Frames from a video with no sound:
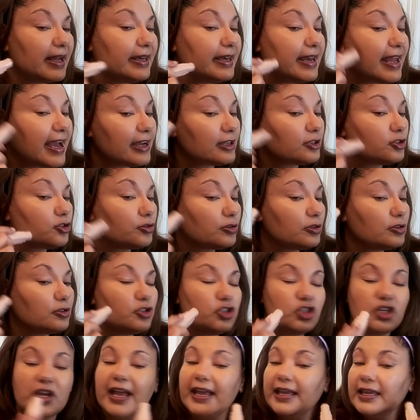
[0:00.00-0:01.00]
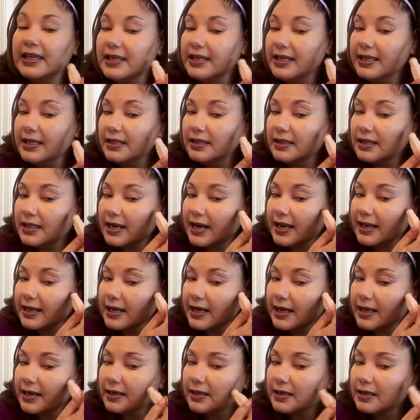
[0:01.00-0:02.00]
natural shading that I
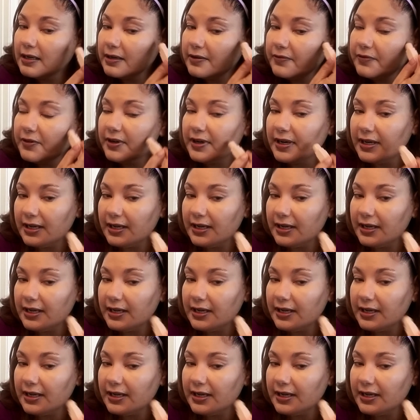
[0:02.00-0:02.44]
kind of covered